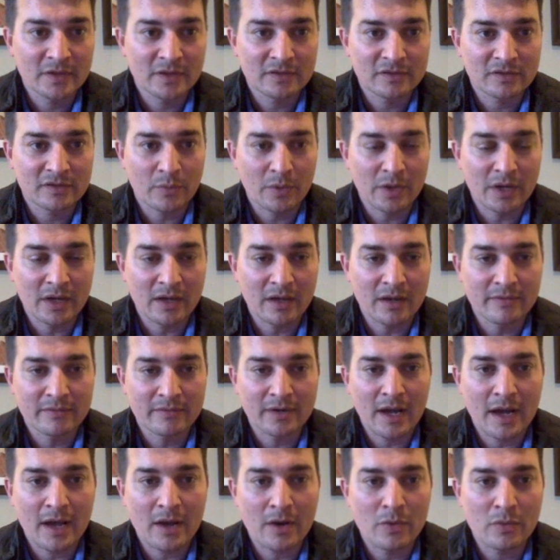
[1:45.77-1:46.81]
So we're going to
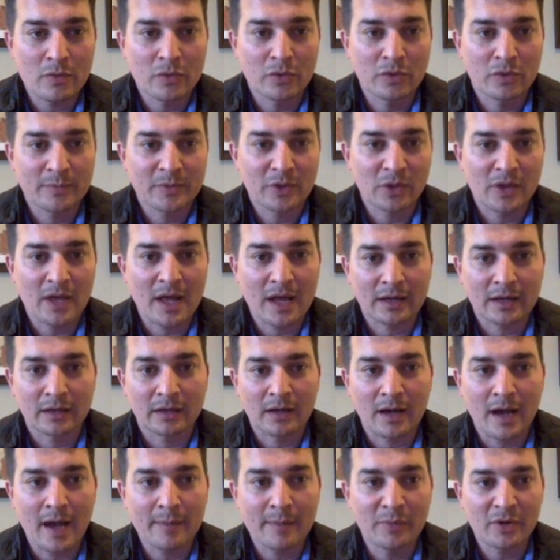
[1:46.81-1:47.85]
cover how Cryptolocker
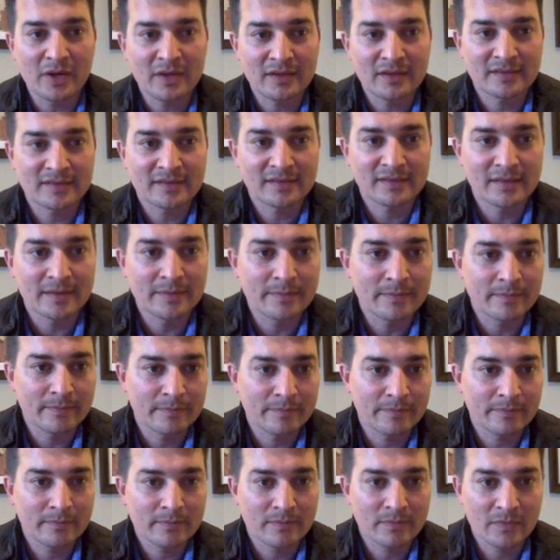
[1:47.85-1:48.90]
operates.
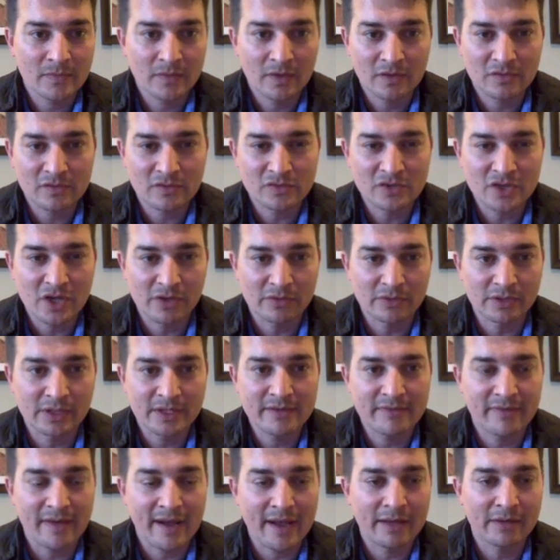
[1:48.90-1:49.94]
So generally
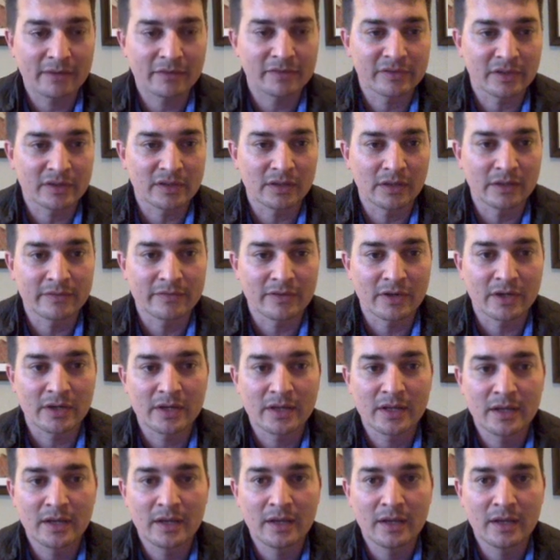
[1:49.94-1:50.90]
files are delivered